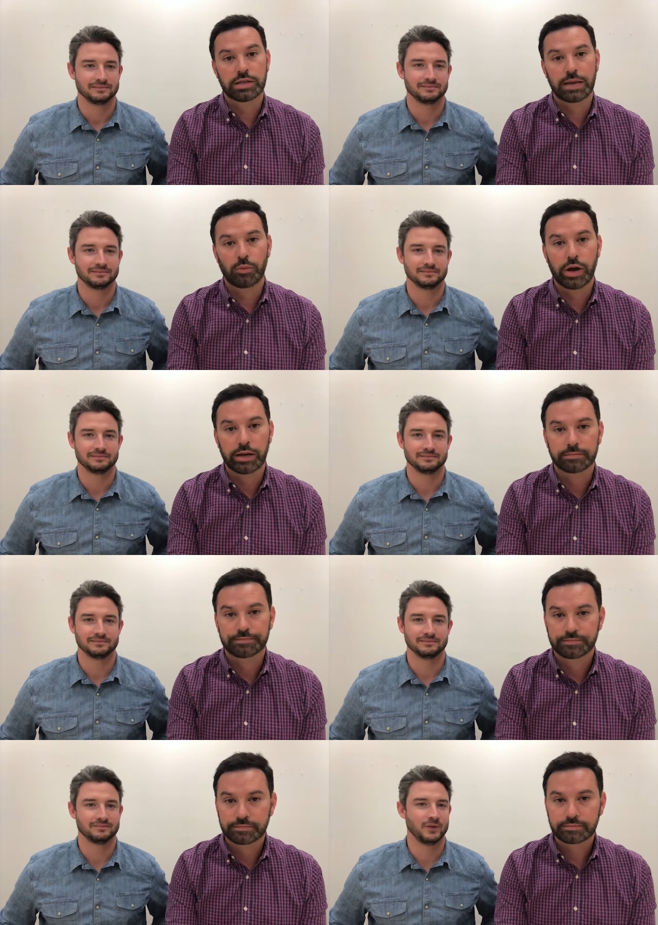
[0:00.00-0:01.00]
Speaker 1: the same way.
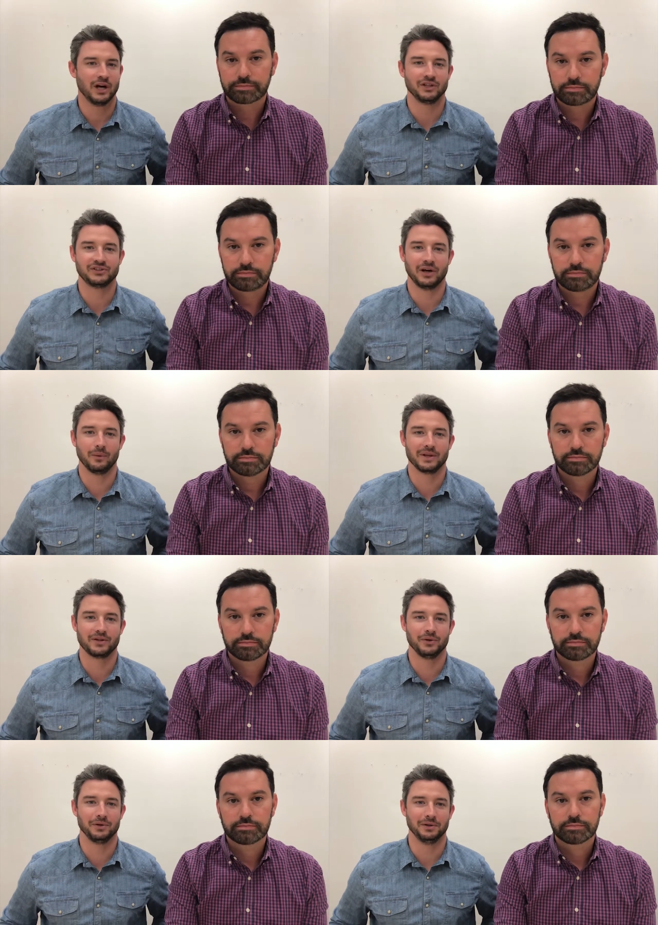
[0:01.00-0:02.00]
Speaker 2: We all start with
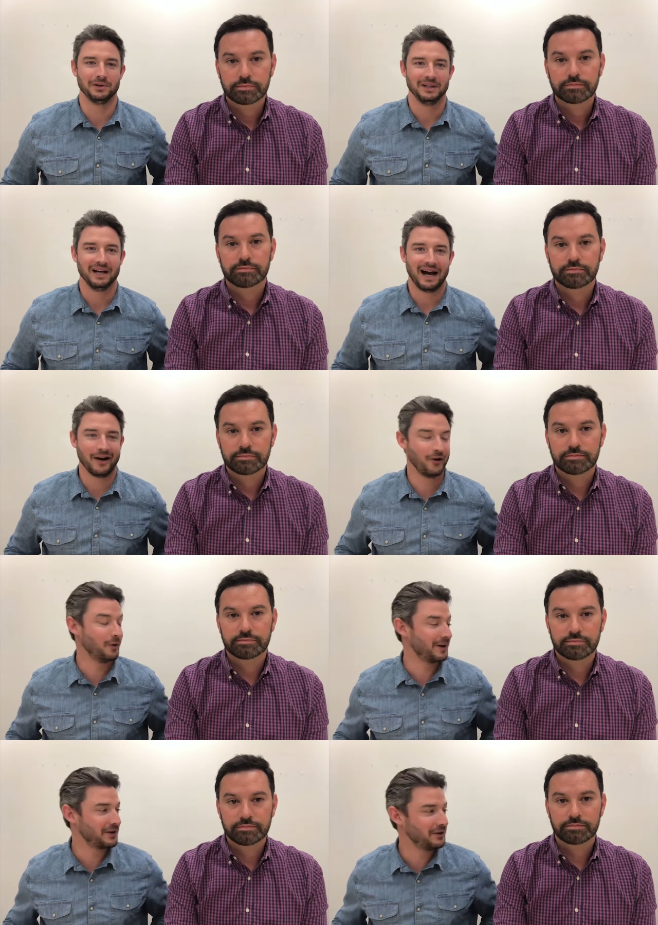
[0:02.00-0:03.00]
Google. I don't know
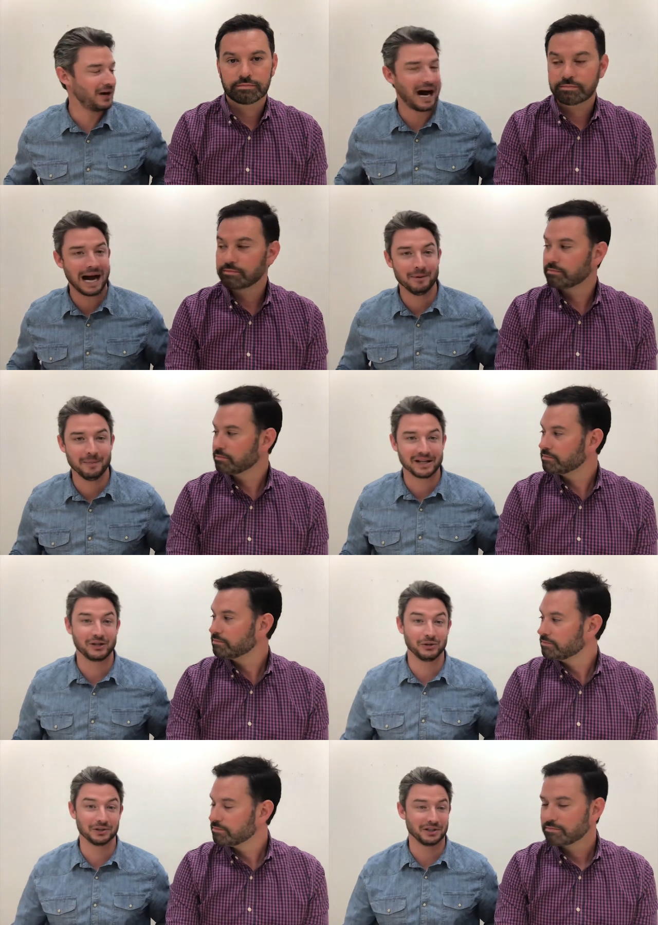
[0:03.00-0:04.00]
about you. I'm a big
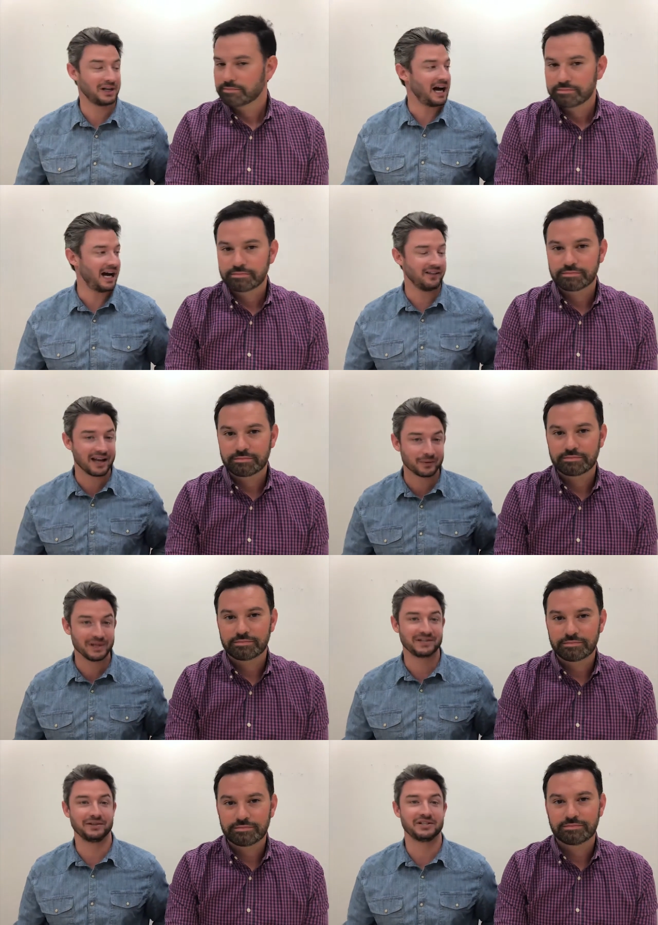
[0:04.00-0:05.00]
Googler. I like
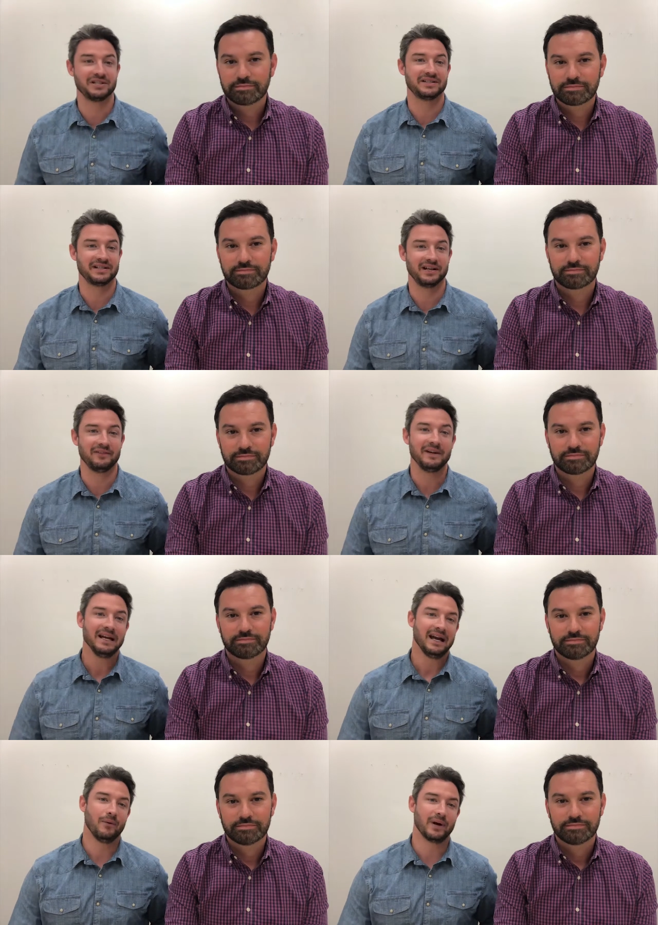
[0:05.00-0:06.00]
researching stuff.
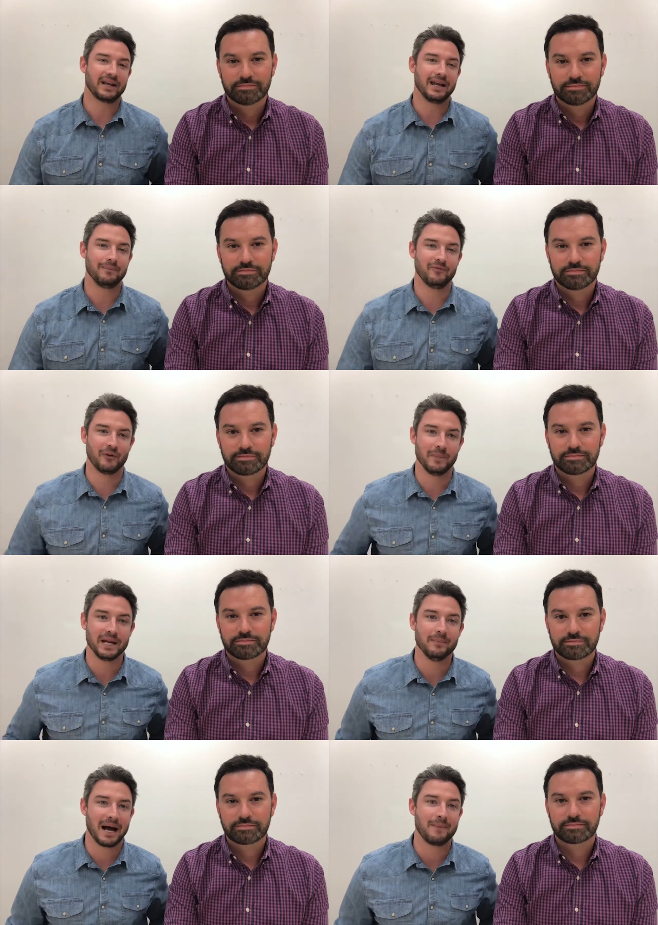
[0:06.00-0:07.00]
And when it came for me
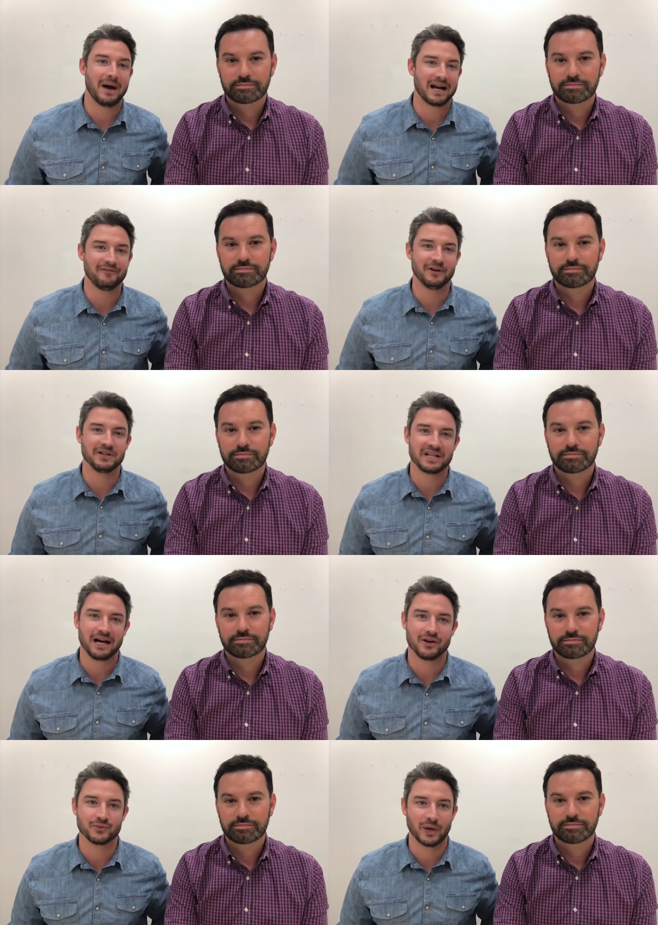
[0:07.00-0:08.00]
to buy my first
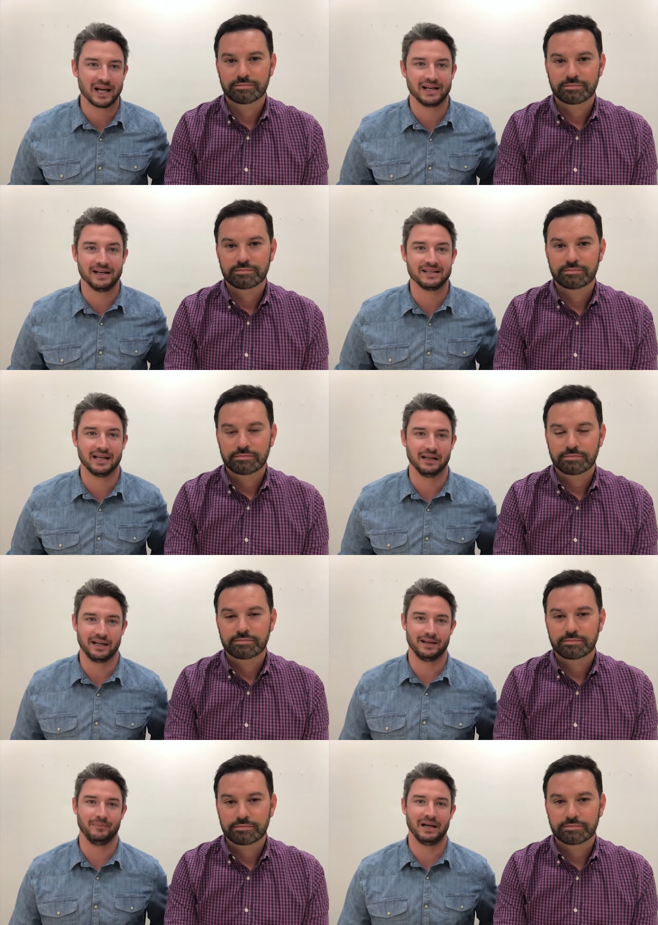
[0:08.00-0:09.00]
house, what I did is I
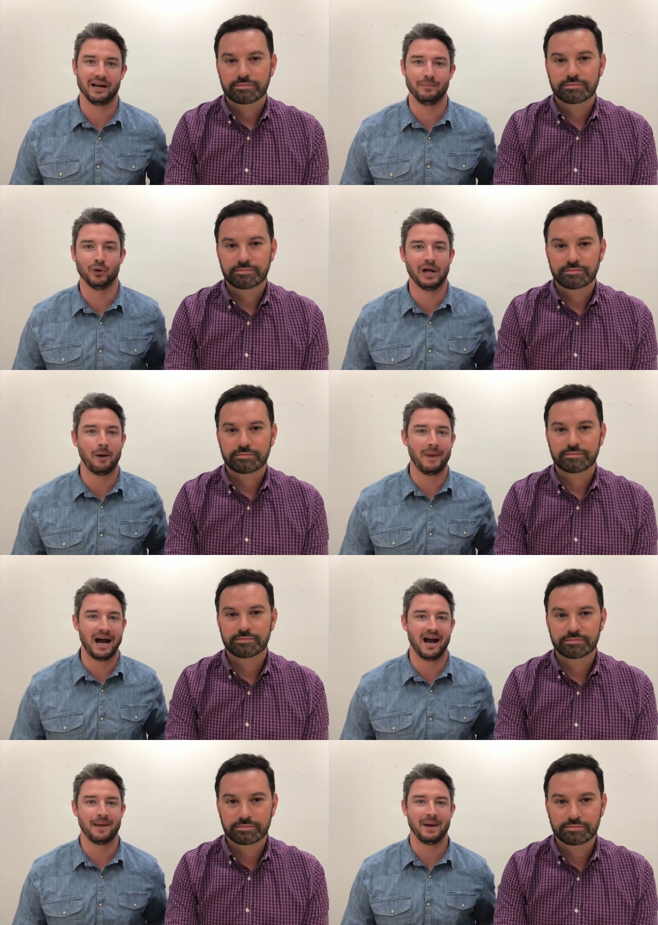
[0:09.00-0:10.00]
laid in bed, I pulled out
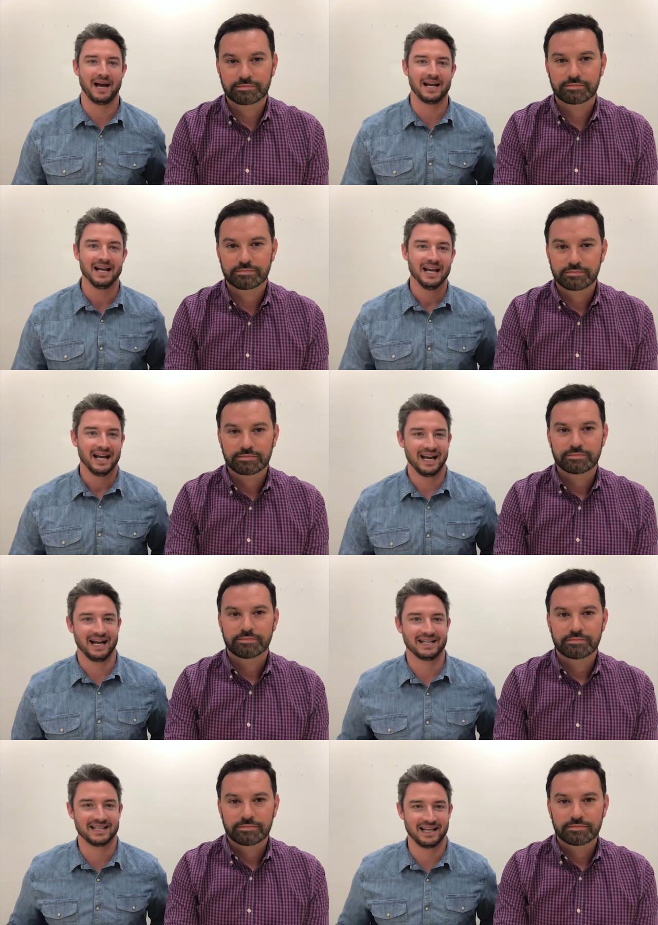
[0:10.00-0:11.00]
my iPad, and
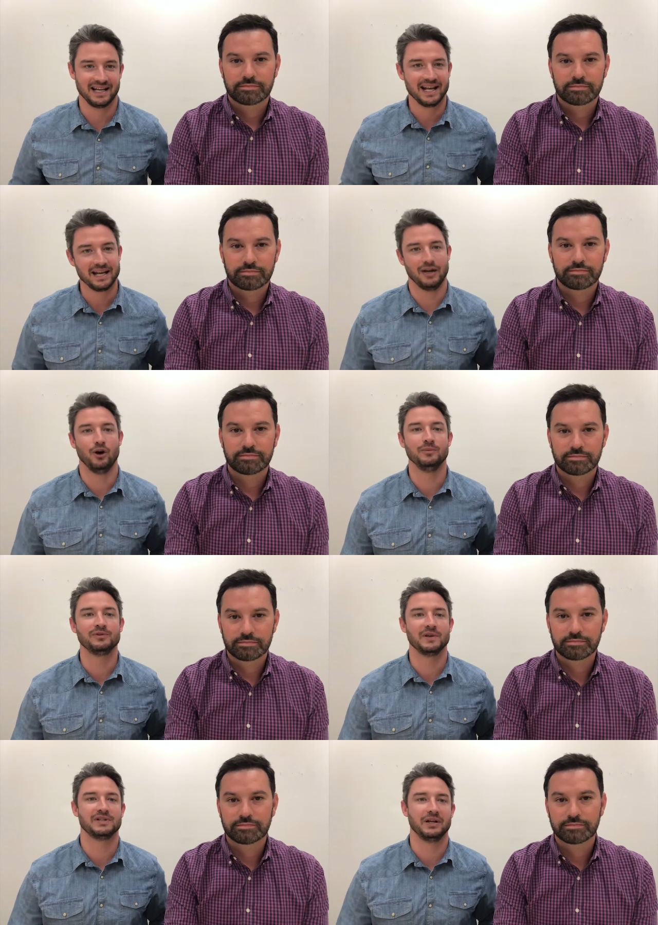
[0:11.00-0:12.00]
I said, hey, homes
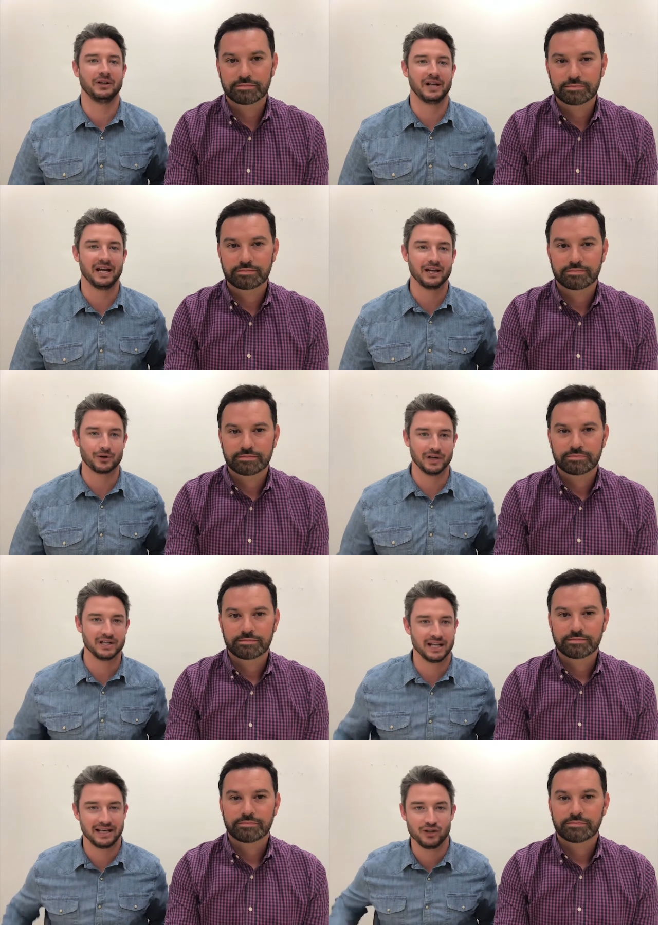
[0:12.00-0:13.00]
for sale in
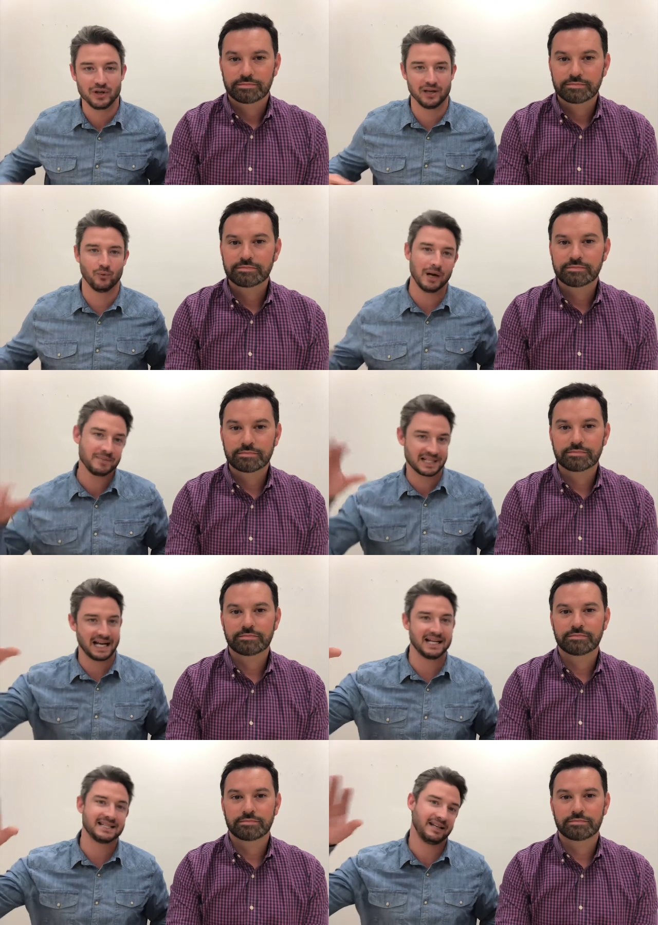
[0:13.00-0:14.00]
Anchorage. And you get
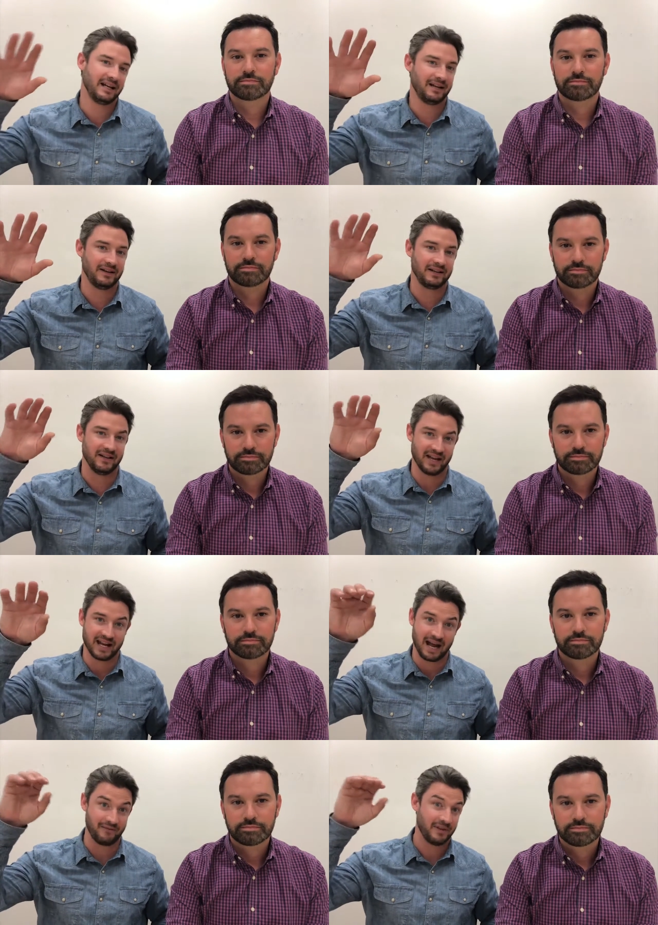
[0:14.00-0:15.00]
websites that, that like
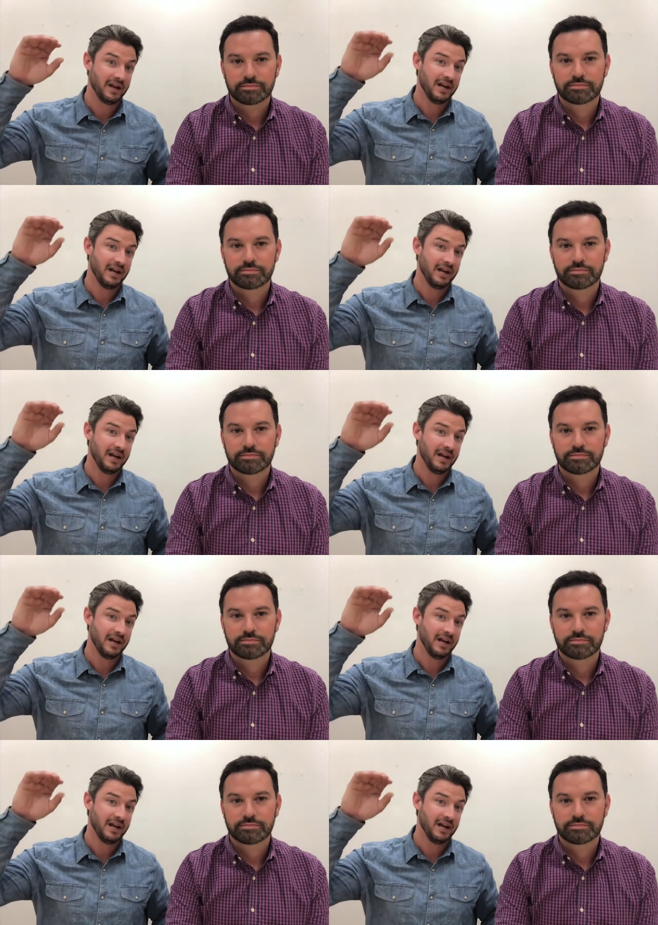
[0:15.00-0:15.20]
have